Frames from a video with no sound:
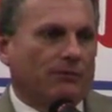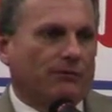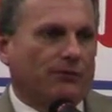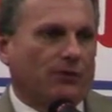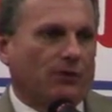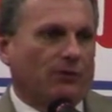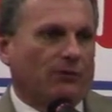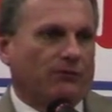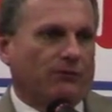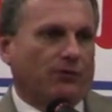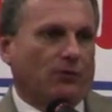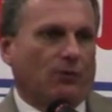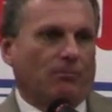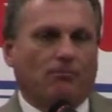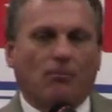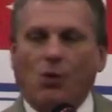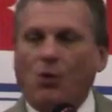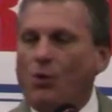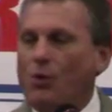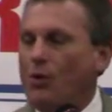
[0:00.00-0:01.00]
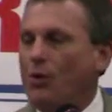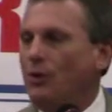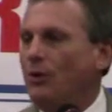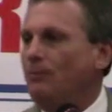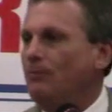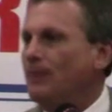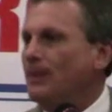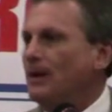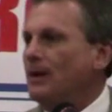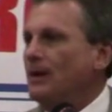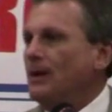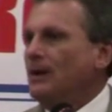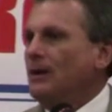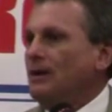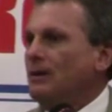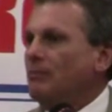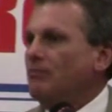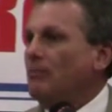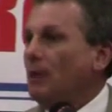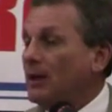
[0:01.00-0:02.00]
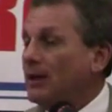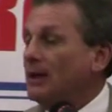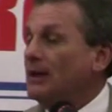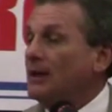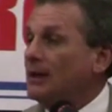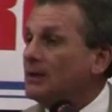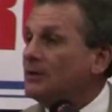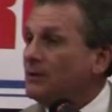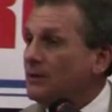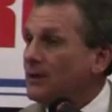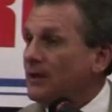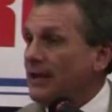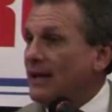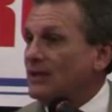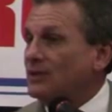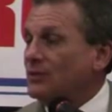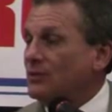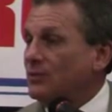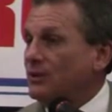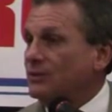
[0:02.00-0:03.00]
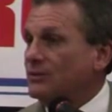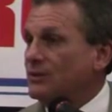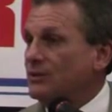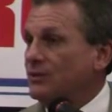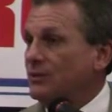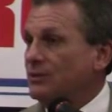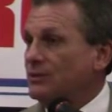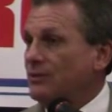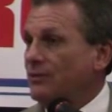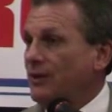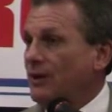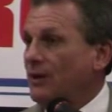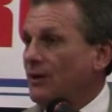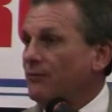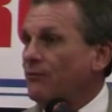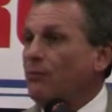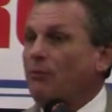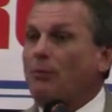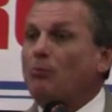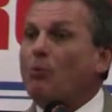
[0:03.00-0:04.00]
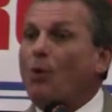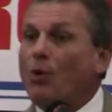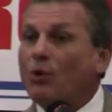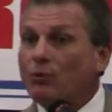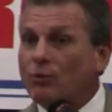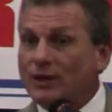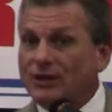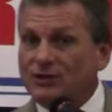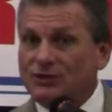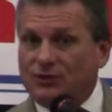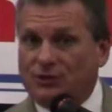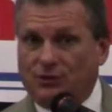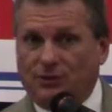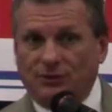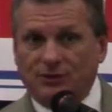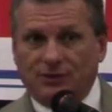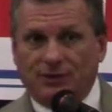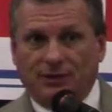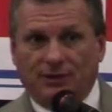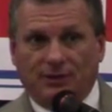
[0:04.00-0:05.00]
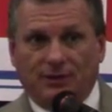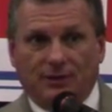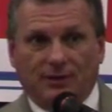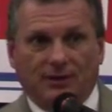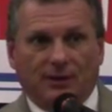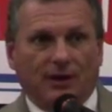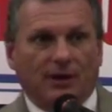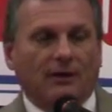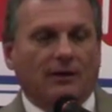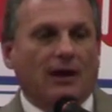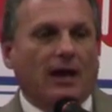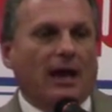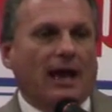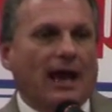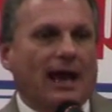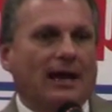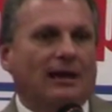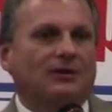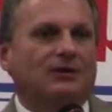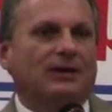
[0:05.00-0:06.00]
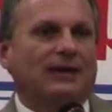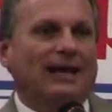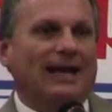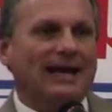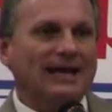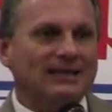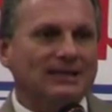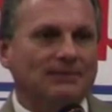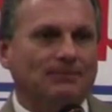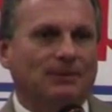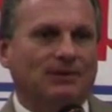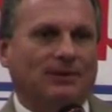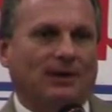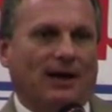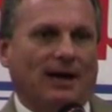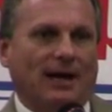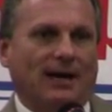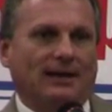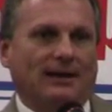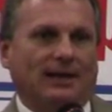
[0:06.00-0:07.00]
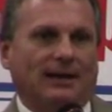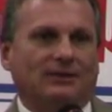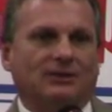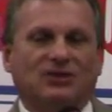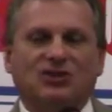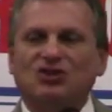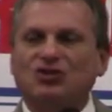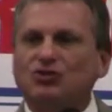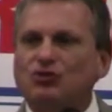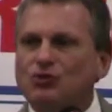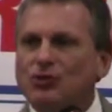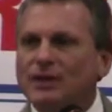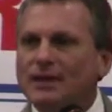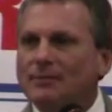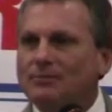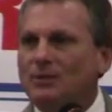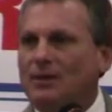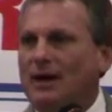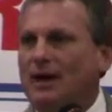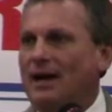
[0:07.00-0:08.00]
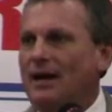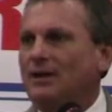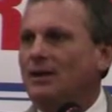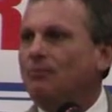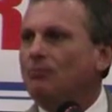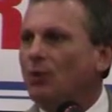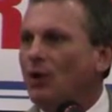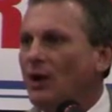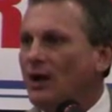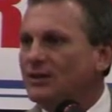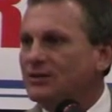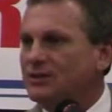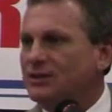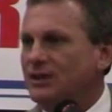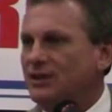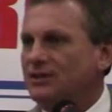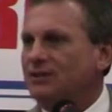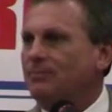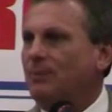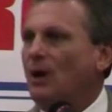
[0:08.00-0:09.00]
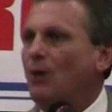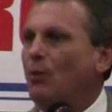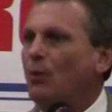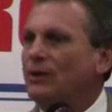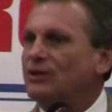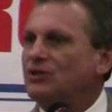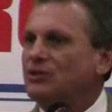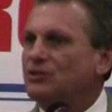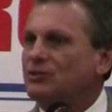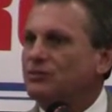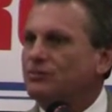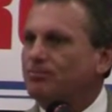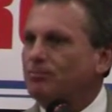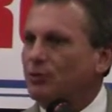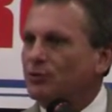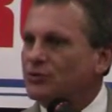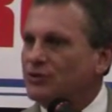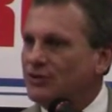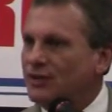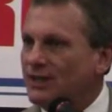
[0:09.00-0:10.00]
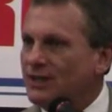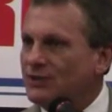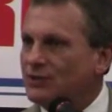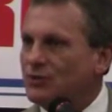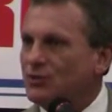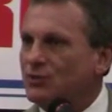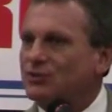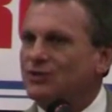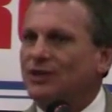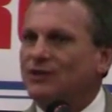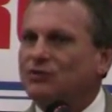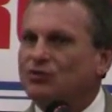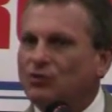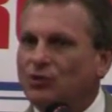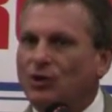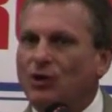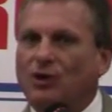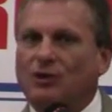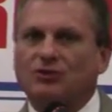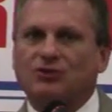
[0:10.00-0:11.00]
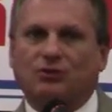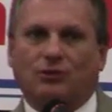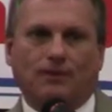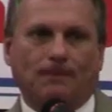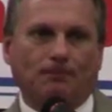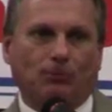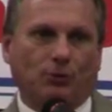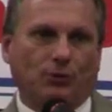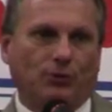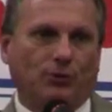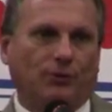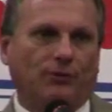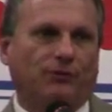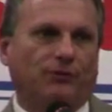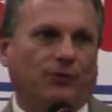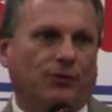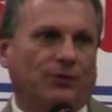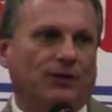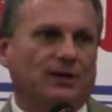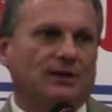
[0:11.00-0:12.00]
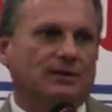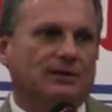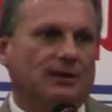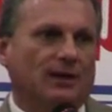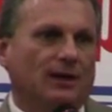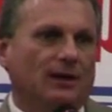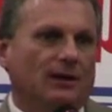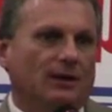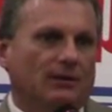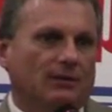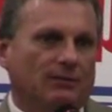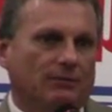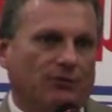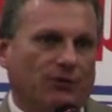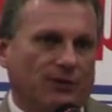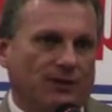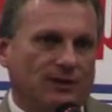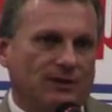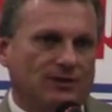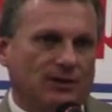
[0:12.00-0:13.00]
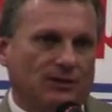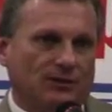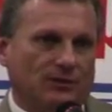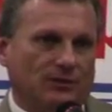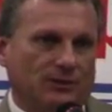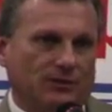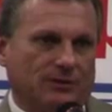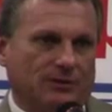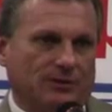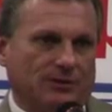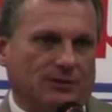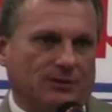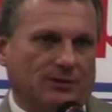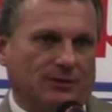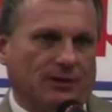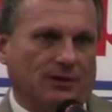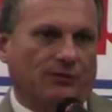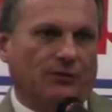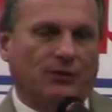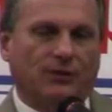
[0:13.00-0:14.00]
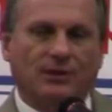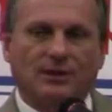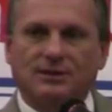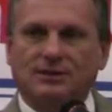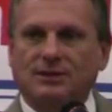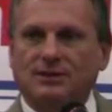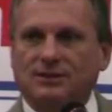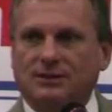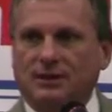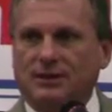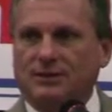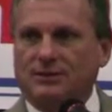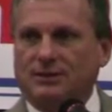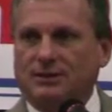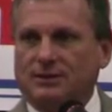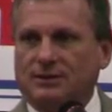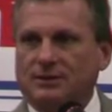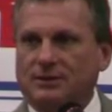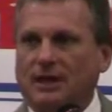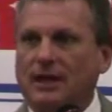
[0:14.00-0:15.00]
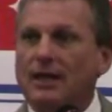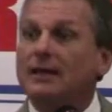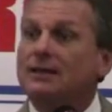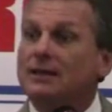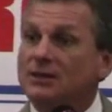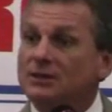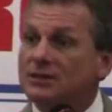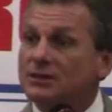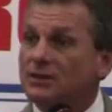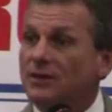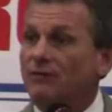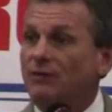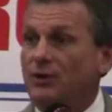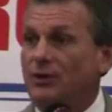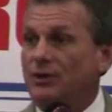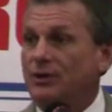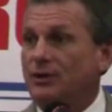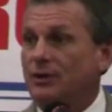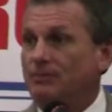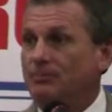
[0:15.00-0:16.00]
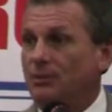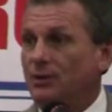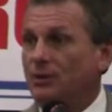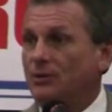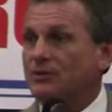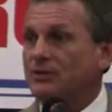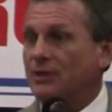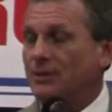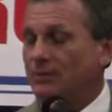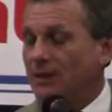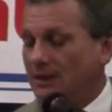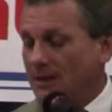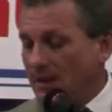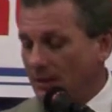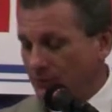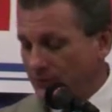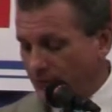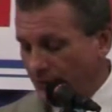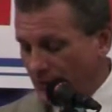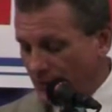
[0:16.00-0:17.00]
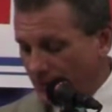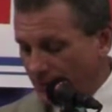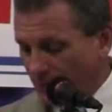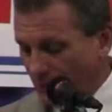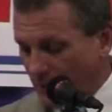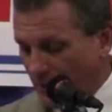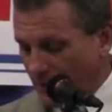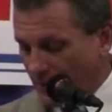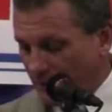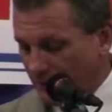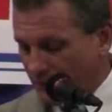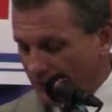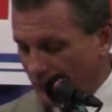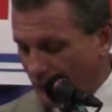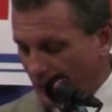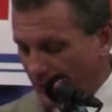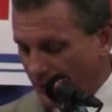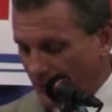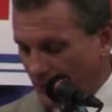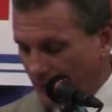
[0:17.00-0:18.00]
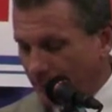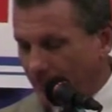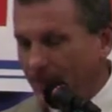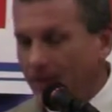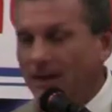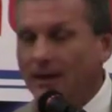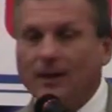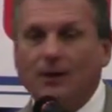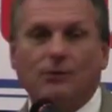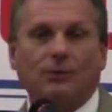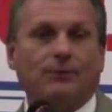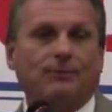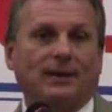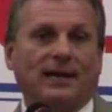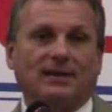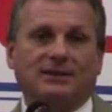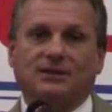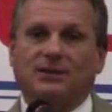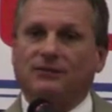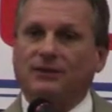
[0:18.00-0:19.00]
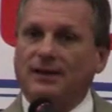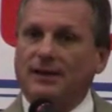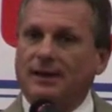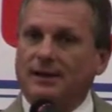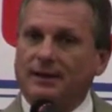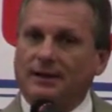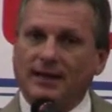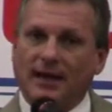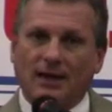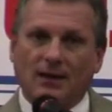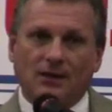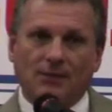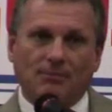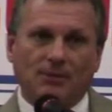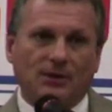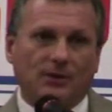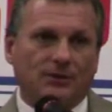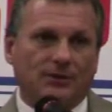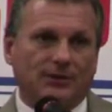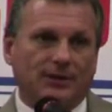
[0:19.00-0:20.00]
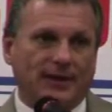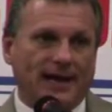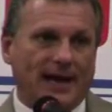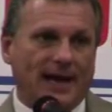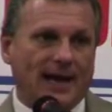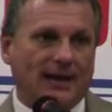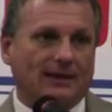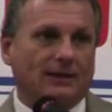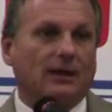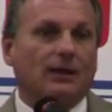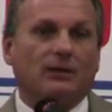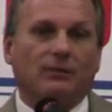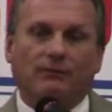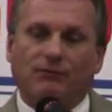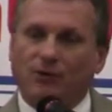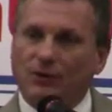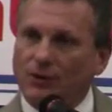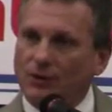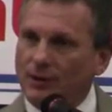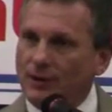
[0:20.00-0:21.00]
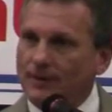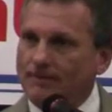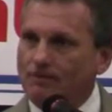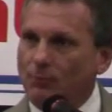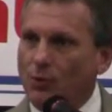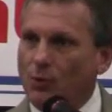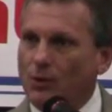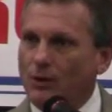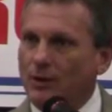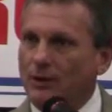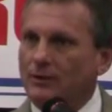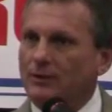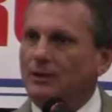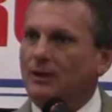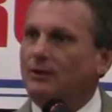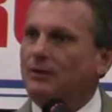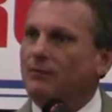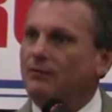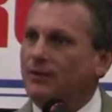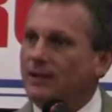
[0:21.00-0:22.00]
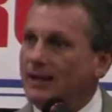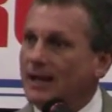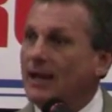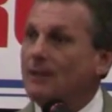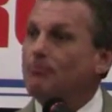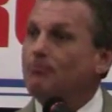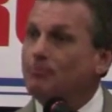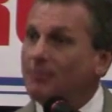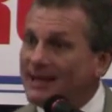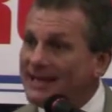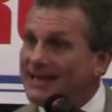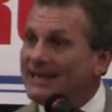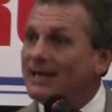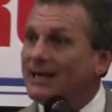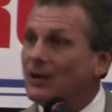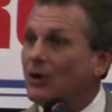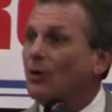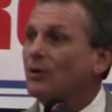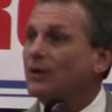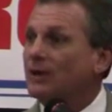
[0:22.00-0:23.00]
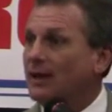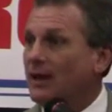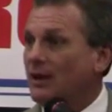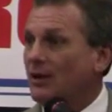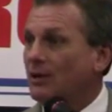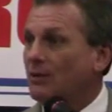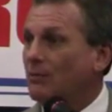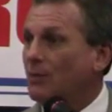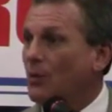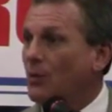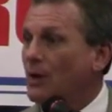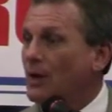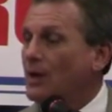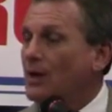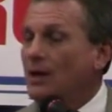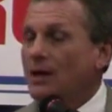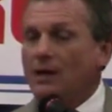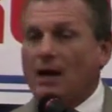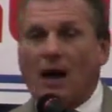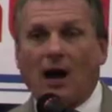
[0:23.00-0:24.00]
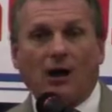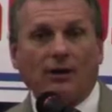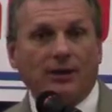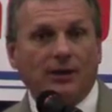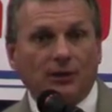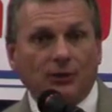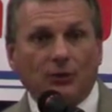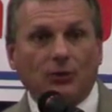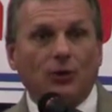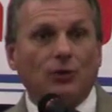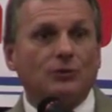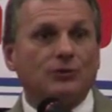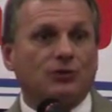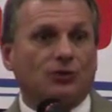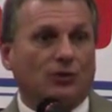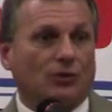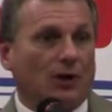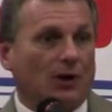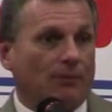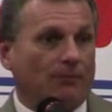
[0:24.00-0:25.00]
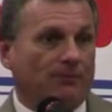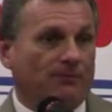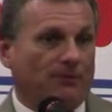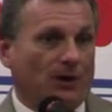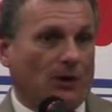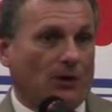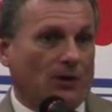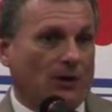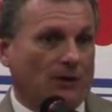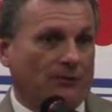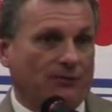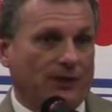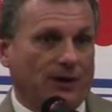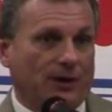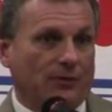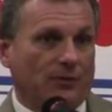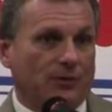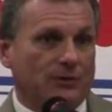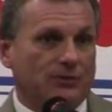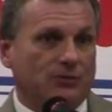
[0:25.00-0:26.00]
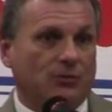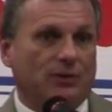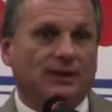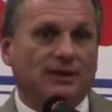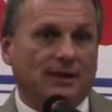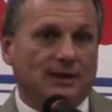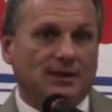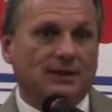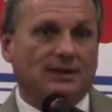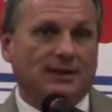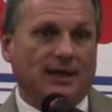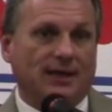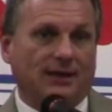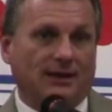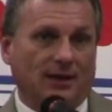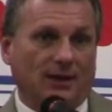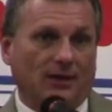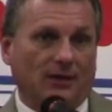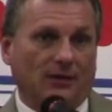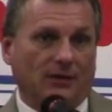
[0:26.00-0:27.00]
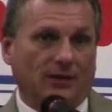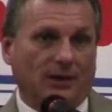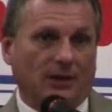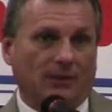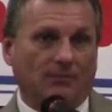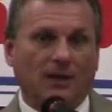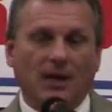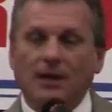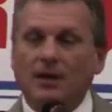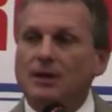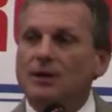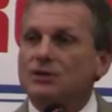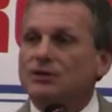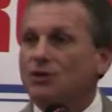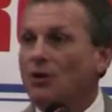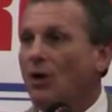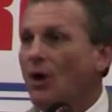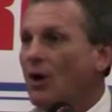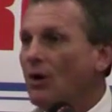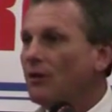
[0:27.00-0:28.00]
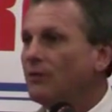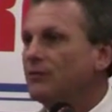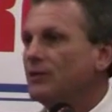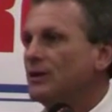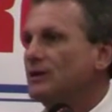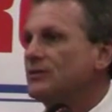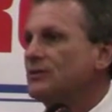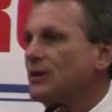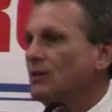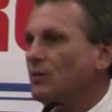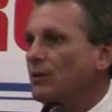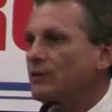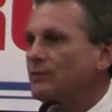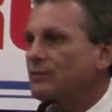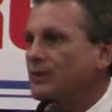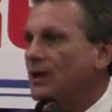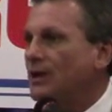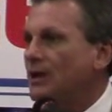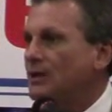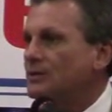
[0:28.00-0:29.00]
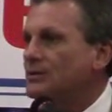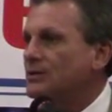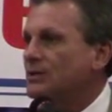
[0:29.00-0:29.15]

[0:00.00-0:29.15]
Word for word: for, for more money into the National Institutes of Health for more research and to expedite and to streamline the process by which procedures and drugs are approved for these, for these illnesses and for these diseases. This is a very good bill, something I was very proud of as well. We passed the VA Accountability Act, very important that the VA be held accountable. Our heroes are our, are our veterans. We need to take care of them. So all of this that we've done